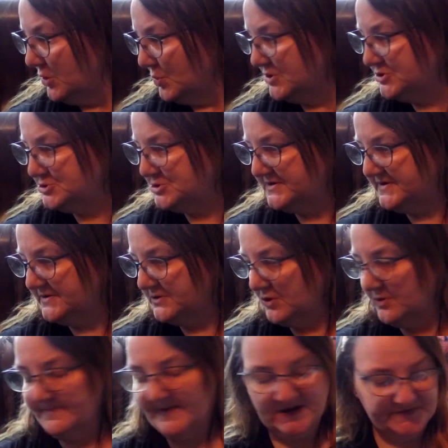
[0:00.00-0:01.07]
when she did her
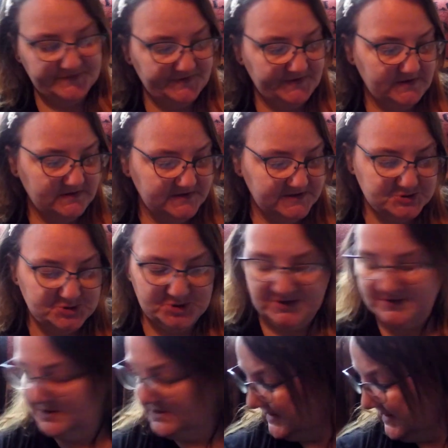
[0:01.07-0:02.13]
magazine. Did she
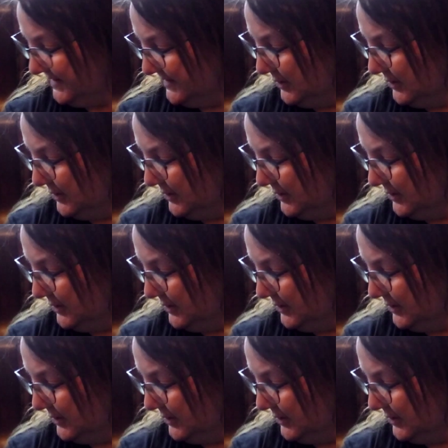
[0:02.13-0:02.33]
not get